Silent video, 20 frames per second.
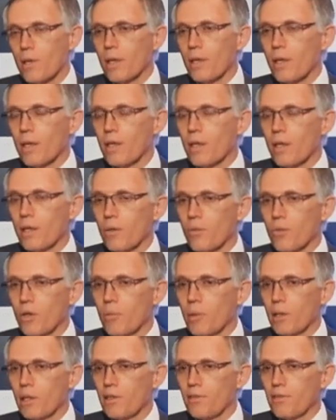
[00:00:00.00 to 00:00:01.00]
Uh,
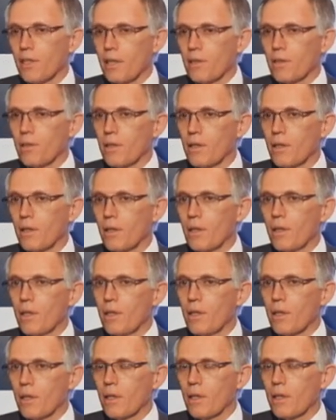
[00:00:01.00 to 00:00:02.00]
we believe that uh,
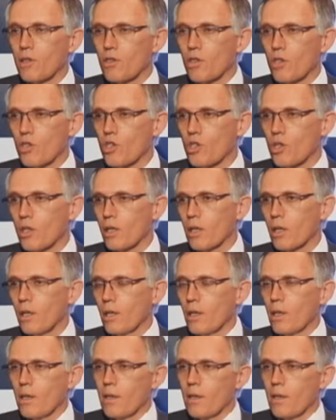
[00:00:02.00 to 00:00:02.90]
in, uh, in such a,